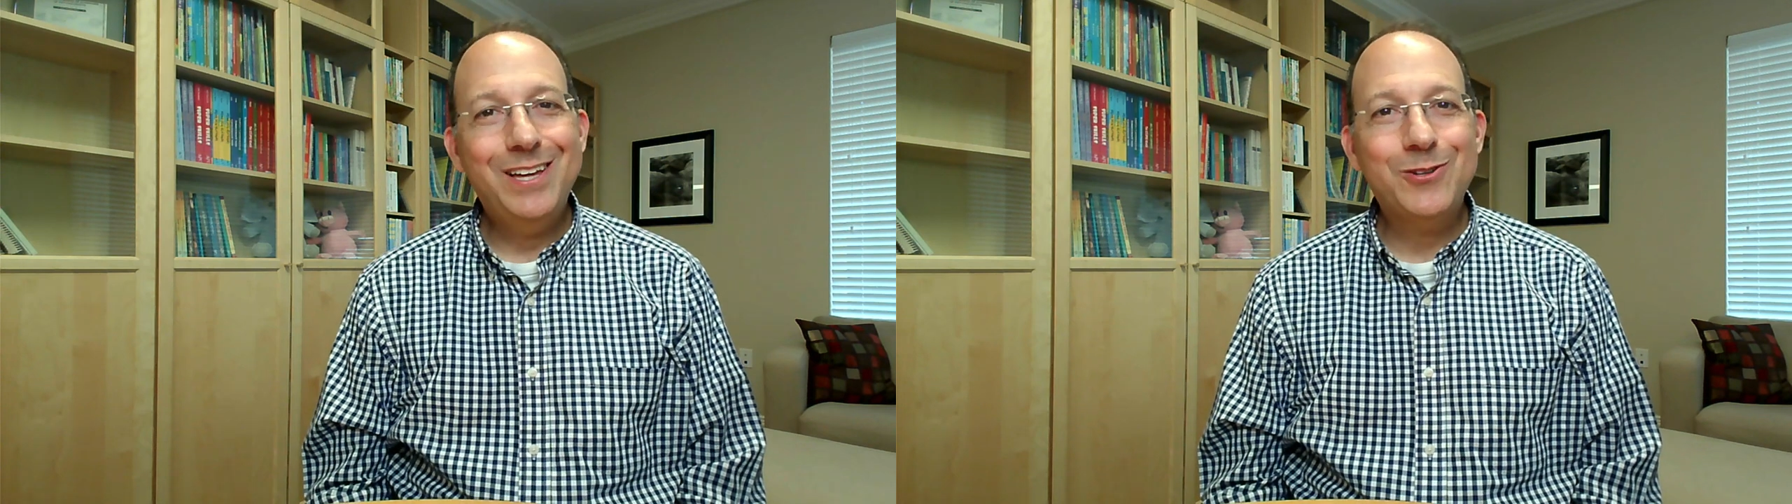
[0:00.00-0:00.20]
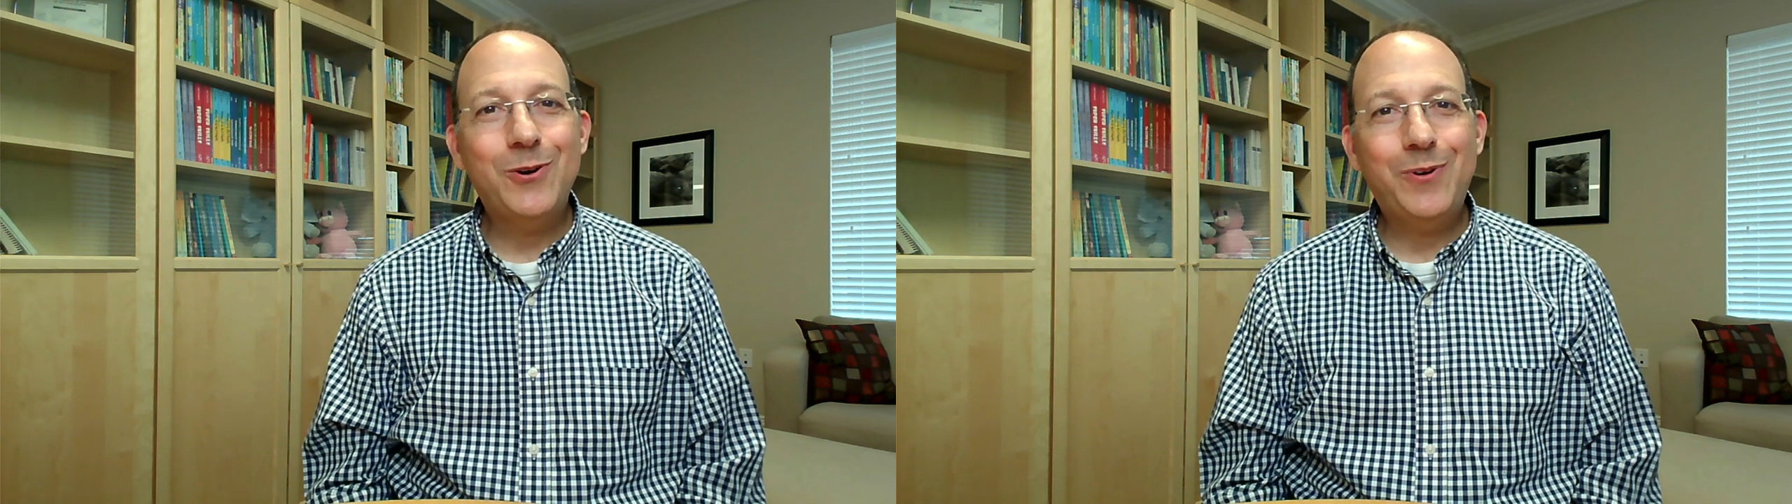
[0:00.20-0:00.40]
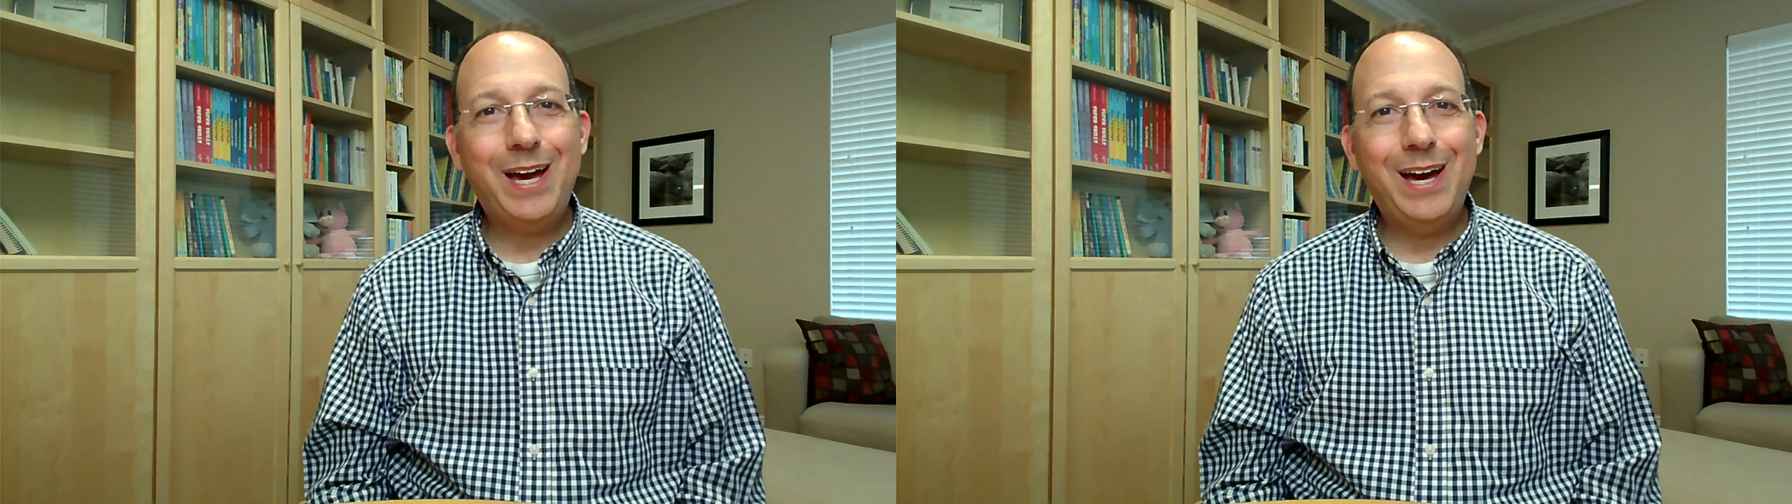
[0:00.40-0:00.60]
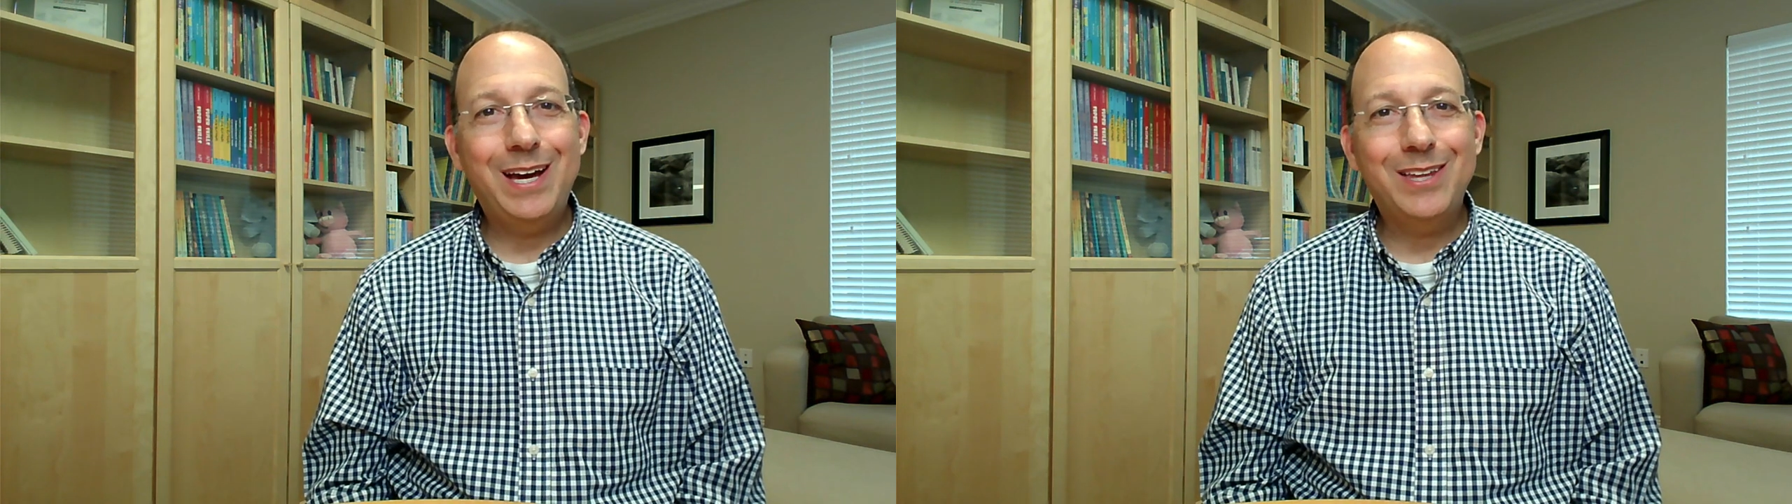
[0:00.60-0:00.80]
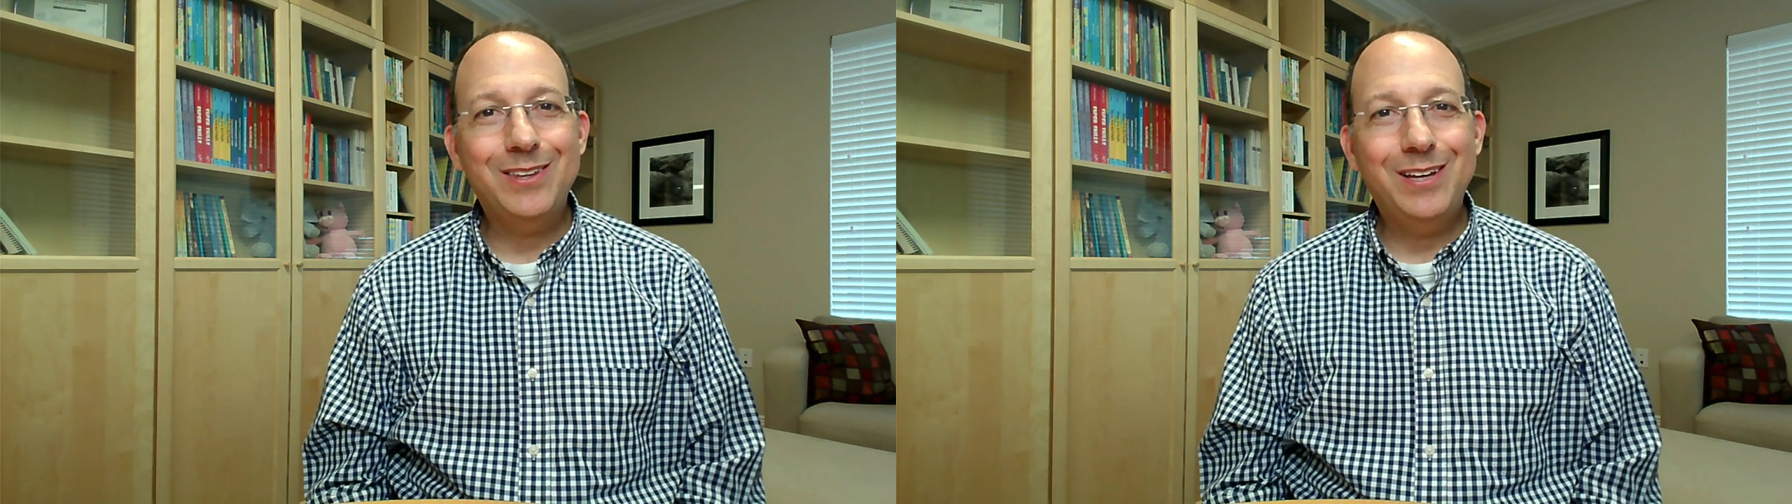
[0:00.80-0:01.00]
is
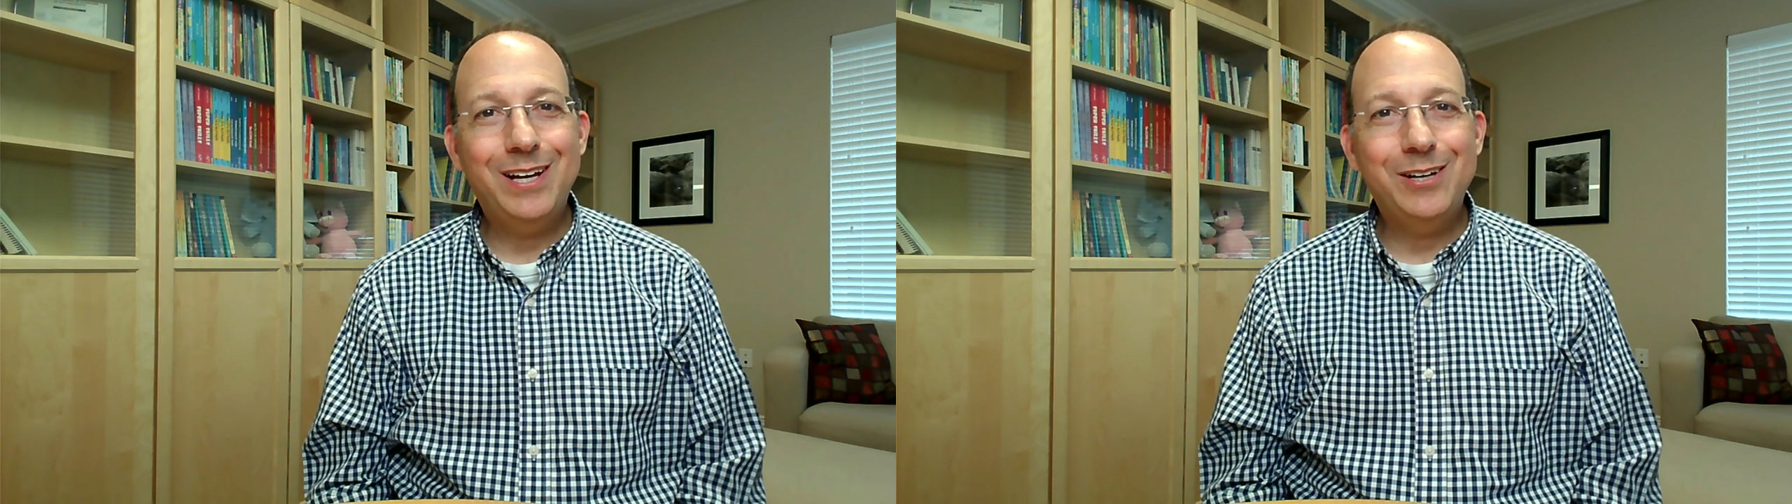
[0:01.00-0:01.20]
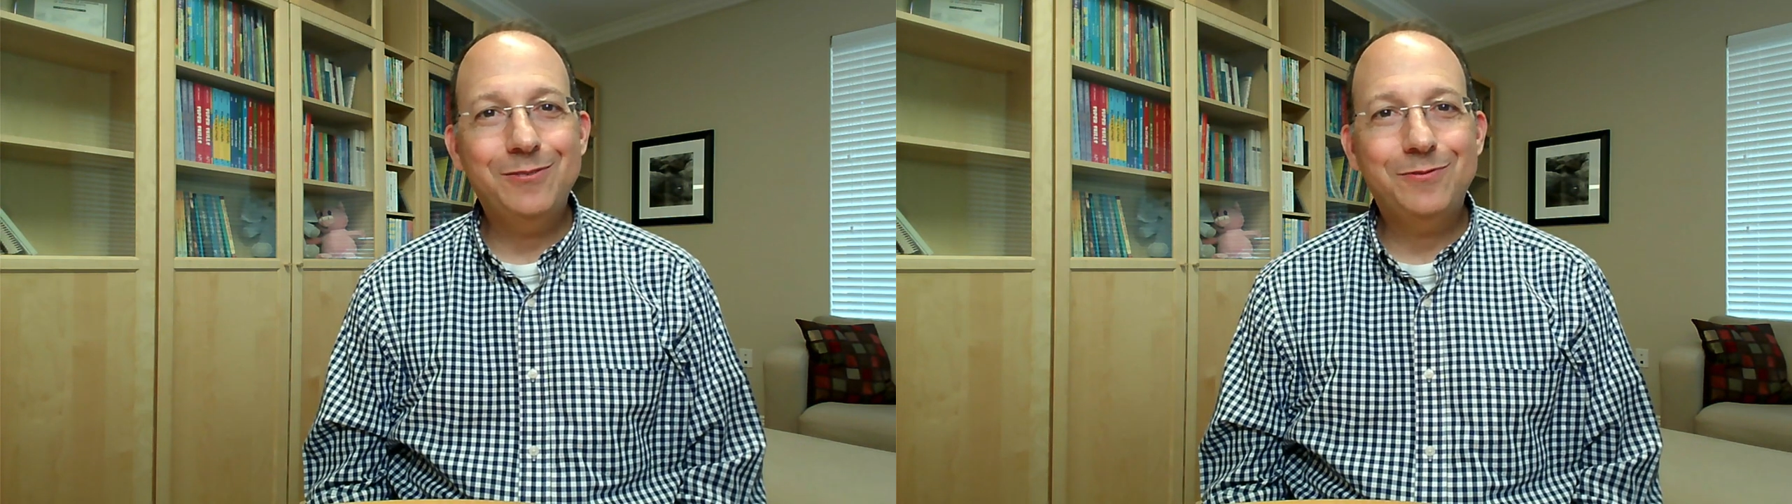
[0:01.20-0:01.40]
okay uh,